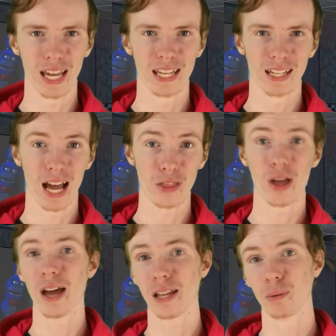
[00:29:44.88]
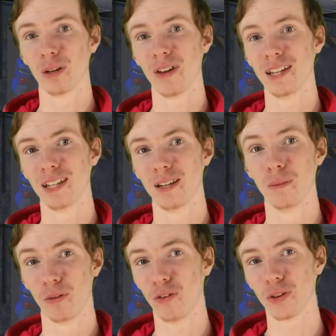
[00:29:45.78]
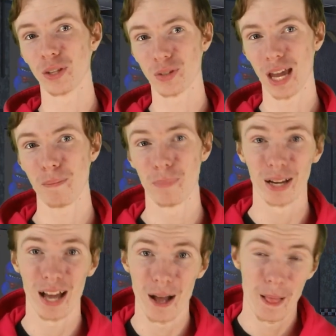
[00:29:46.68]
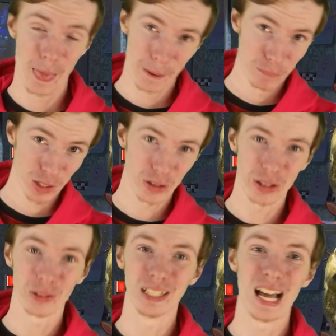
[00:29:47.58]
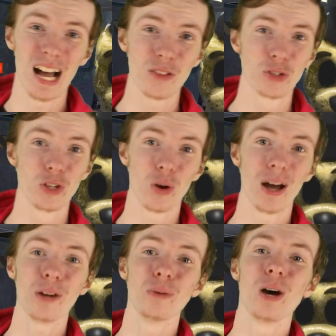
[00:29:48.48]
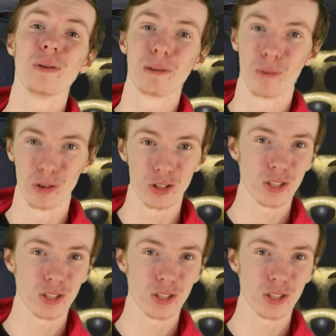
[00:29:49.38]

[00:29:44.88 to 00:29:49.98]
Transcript: and I thought it would have ended before this game, but uh, clearly not, so I don't know anymore.